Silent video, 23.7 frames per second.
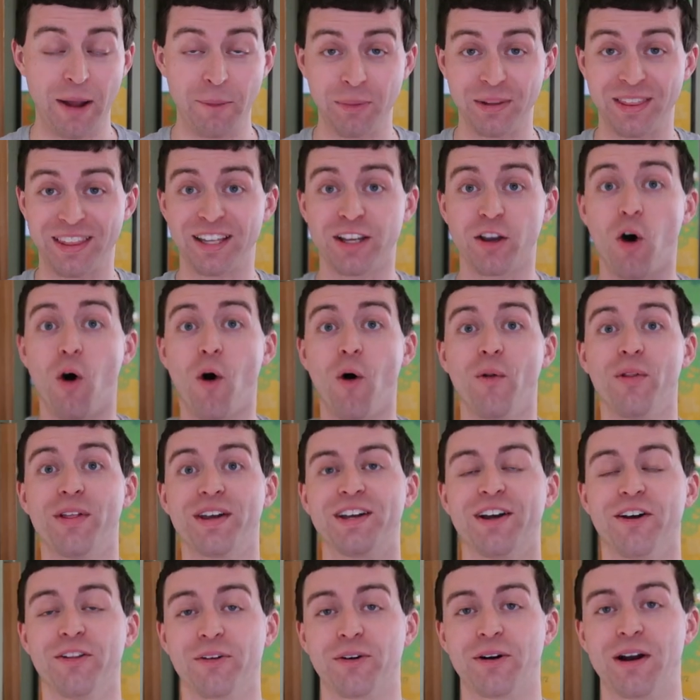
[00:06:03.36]
I would think all the
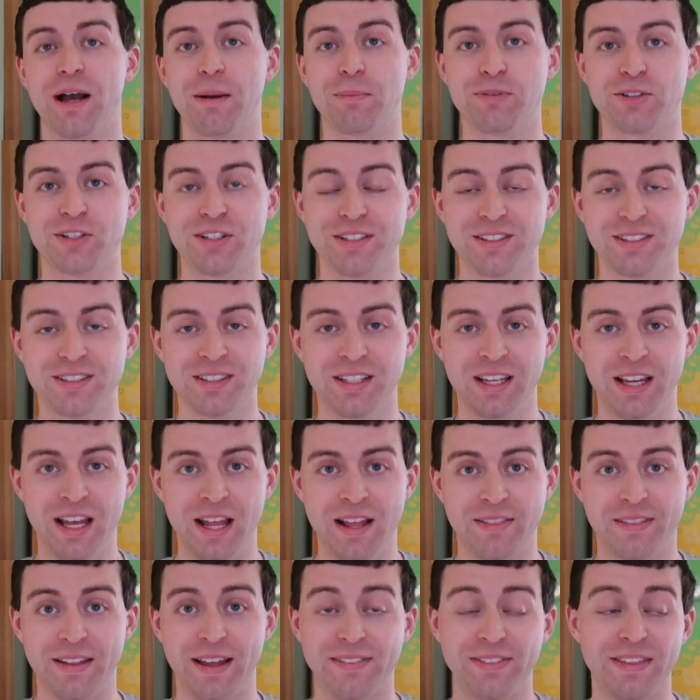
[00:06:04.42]
color options
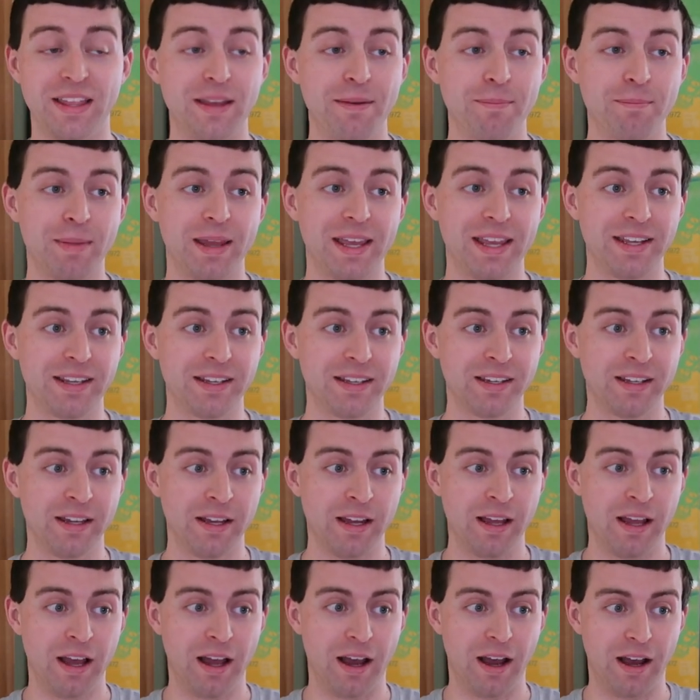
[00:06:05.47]
that they make
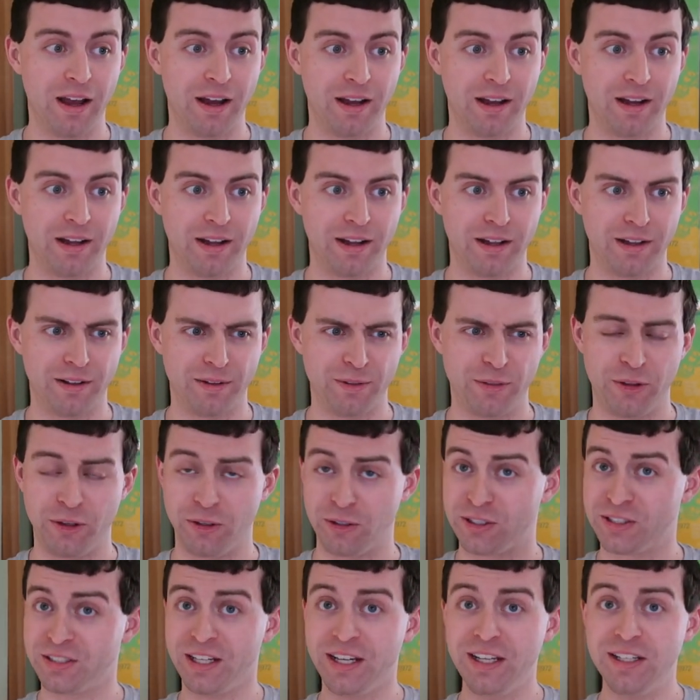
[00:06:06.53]

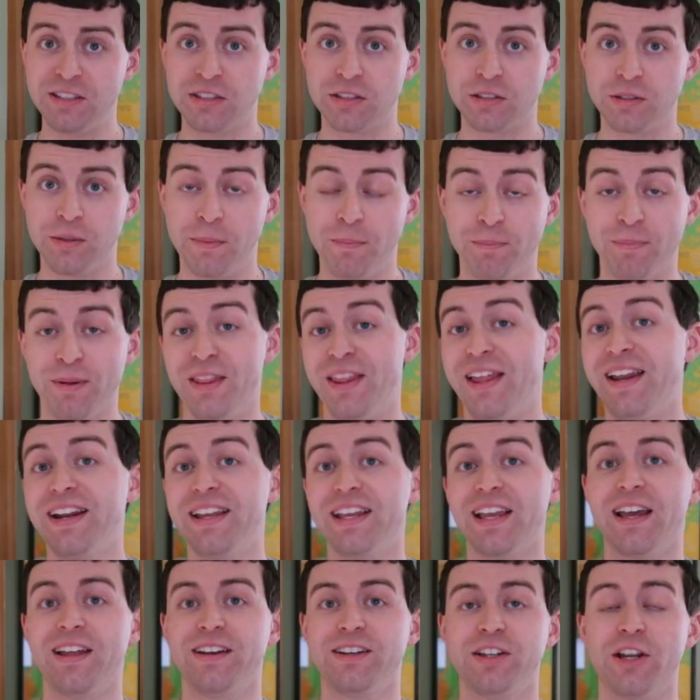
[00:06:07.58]
their sights. But then
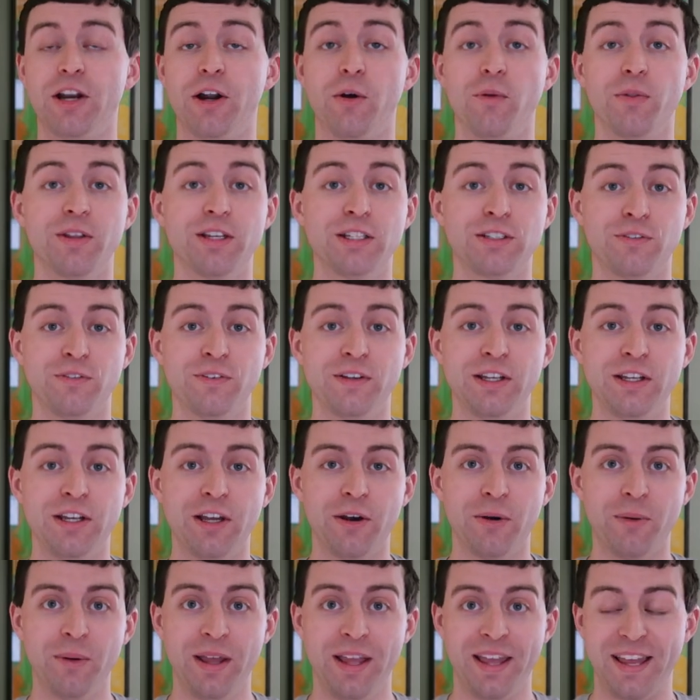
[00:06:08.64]
again, you know, this
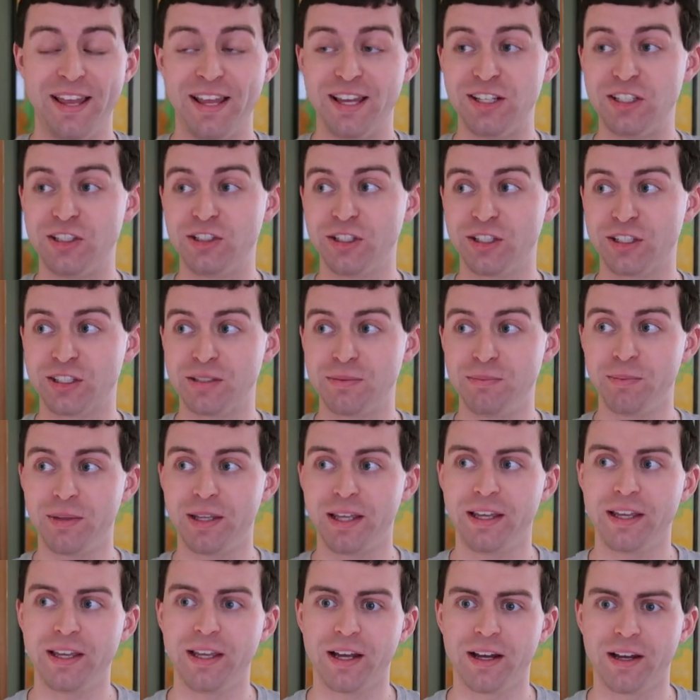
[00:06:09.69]
video is just
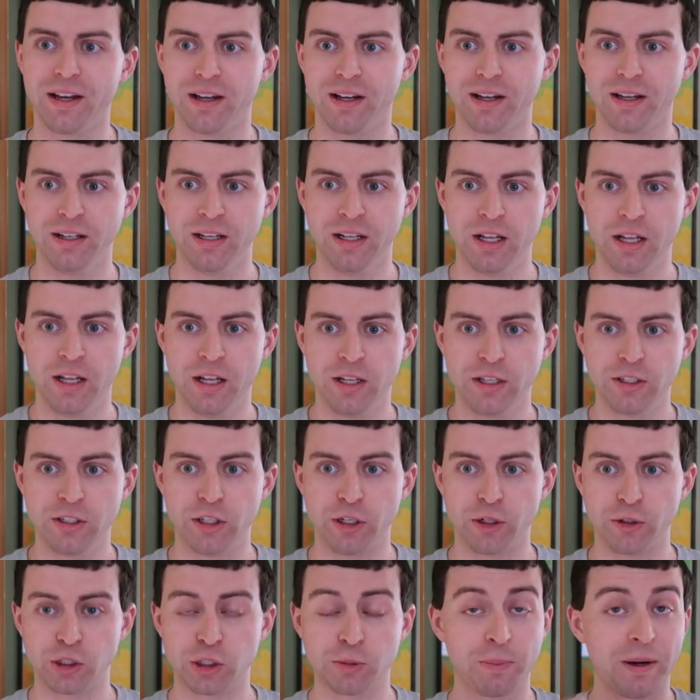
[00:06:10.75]
me, you
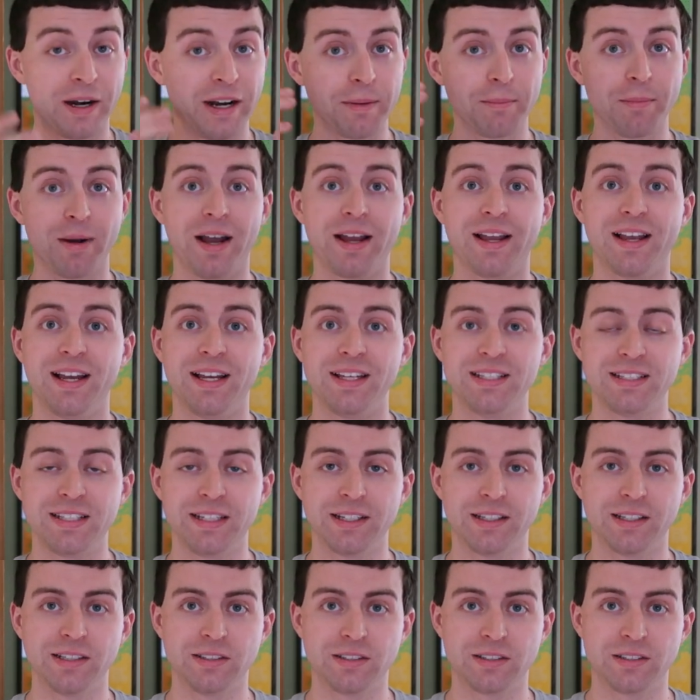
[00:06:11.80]
know, spreading my
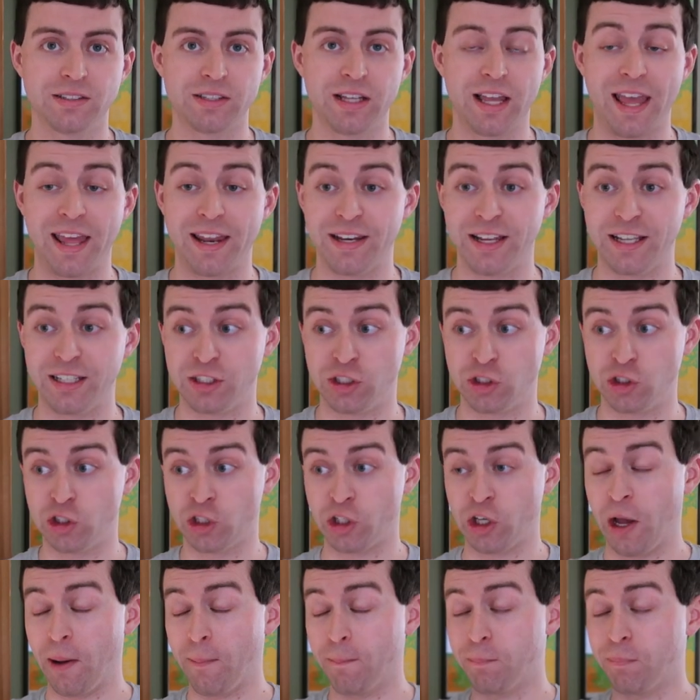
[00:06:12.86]
ideas, and it's
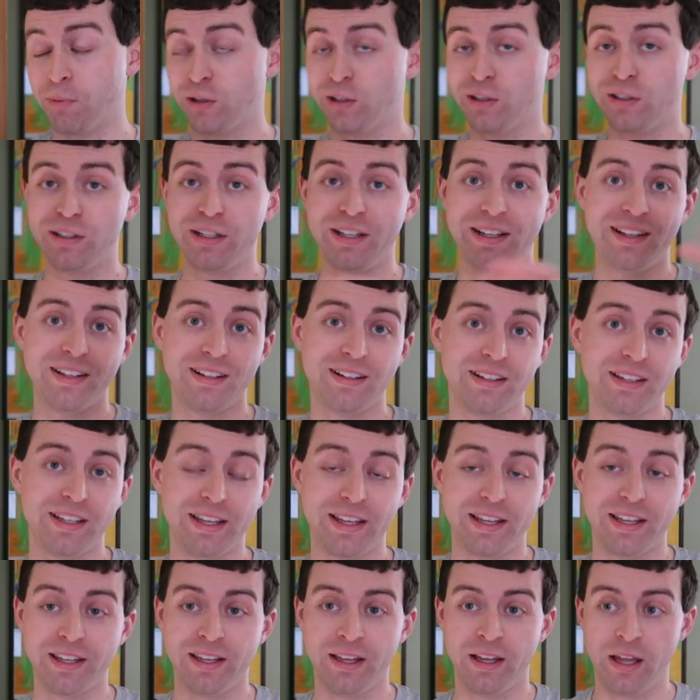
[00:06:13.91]

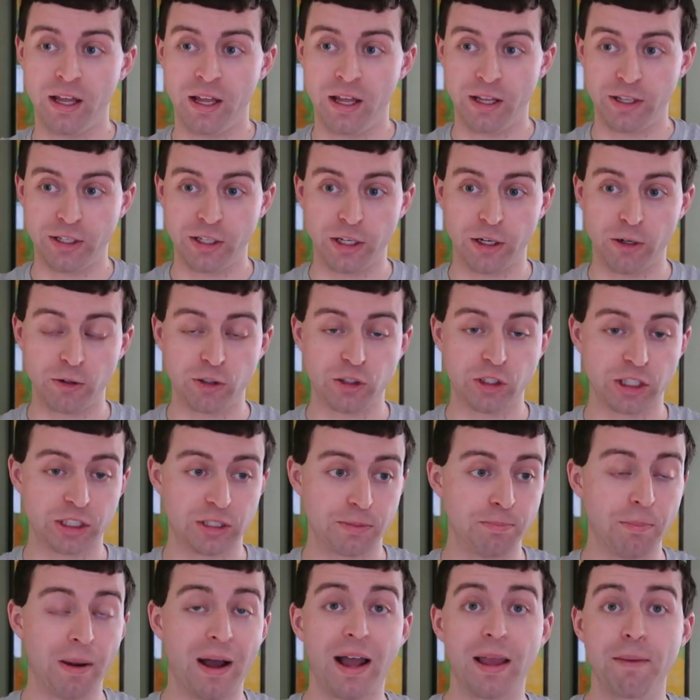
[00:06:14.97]
completely, you know,
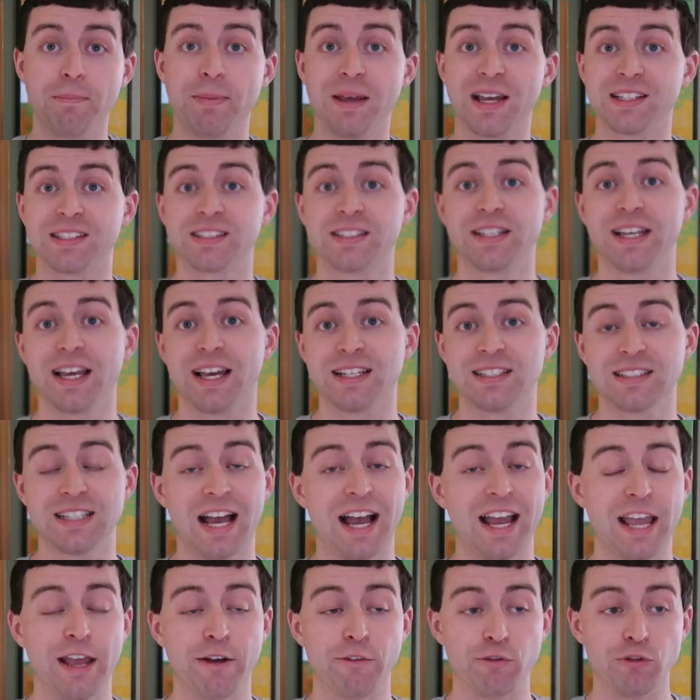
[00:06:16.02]
just my best guess.
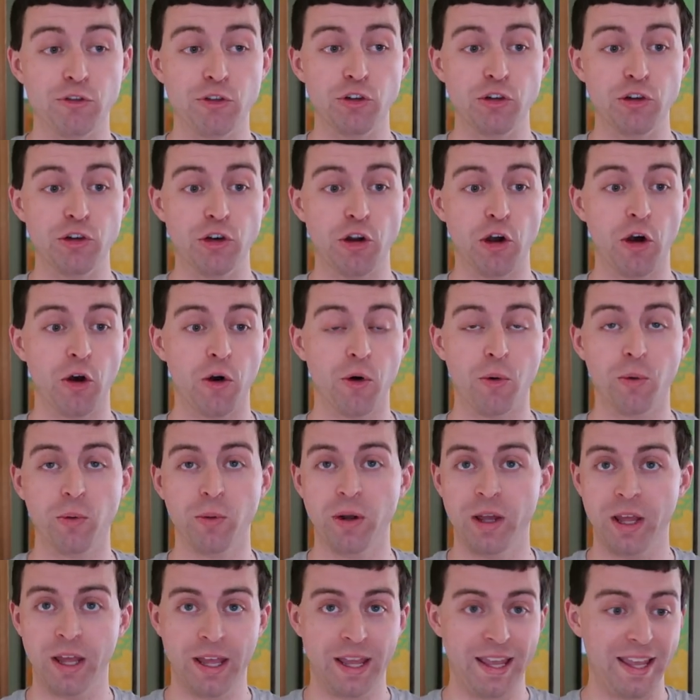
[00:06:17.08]
I have
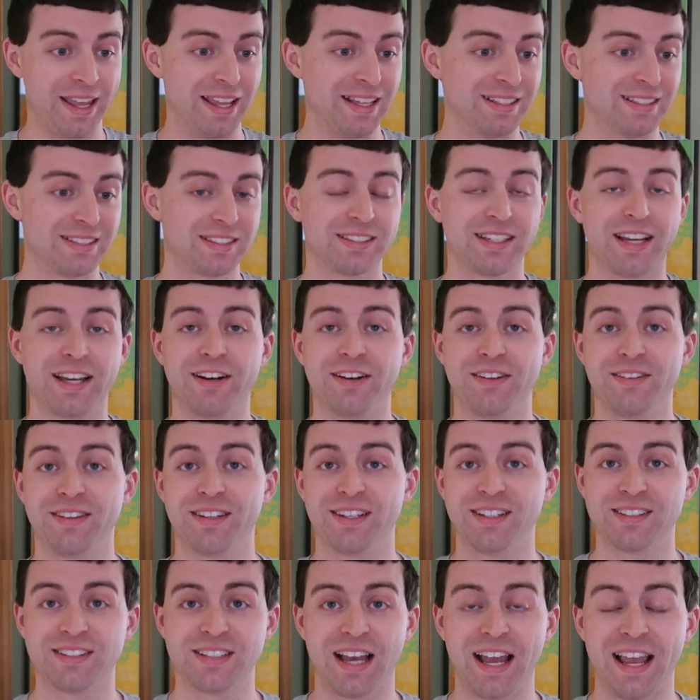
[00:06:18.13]
no insight in
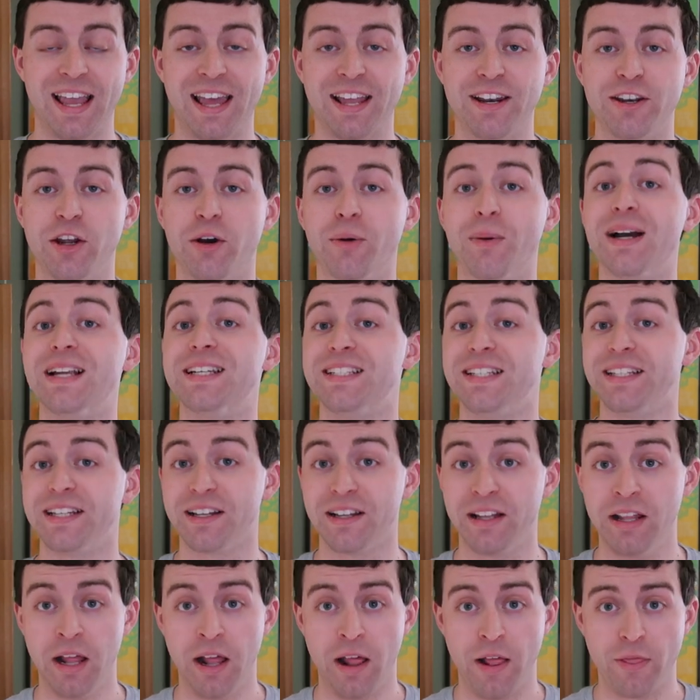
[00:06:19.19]
this. I had no
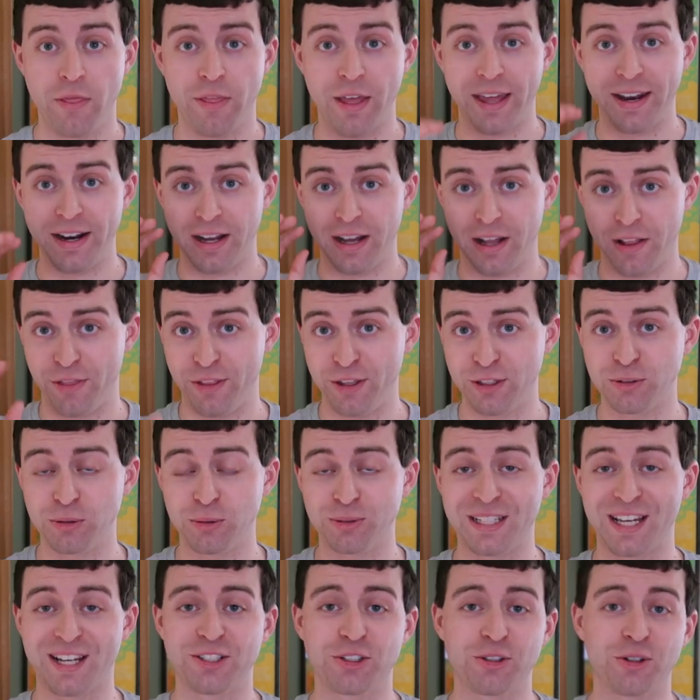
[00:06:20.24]
idea that this
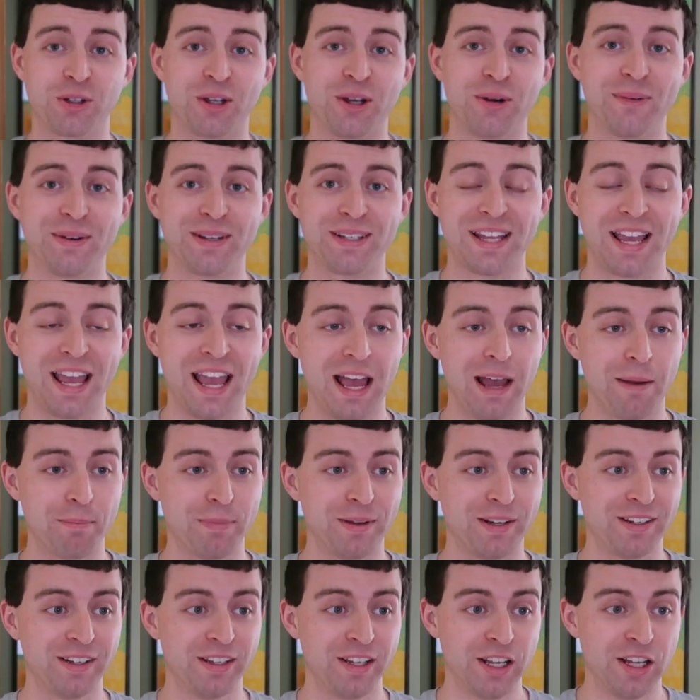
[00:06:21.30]
was actually going to
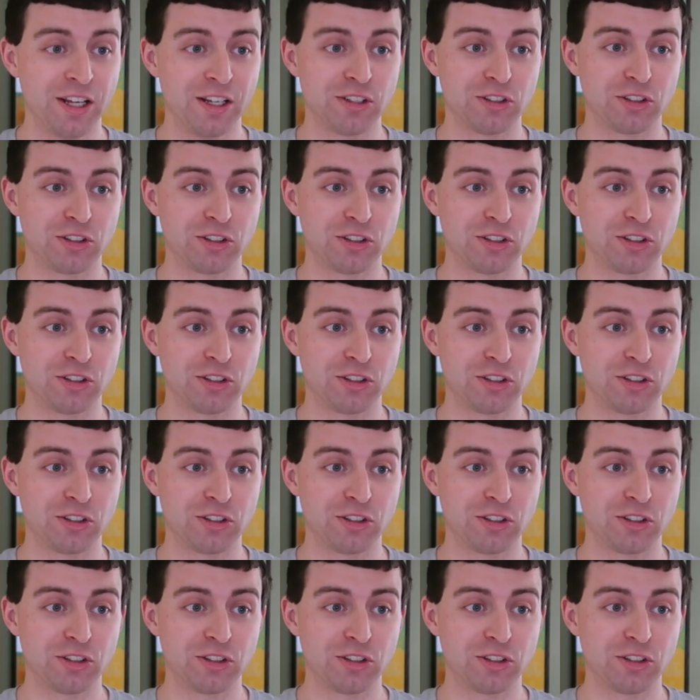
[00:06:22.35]
happen.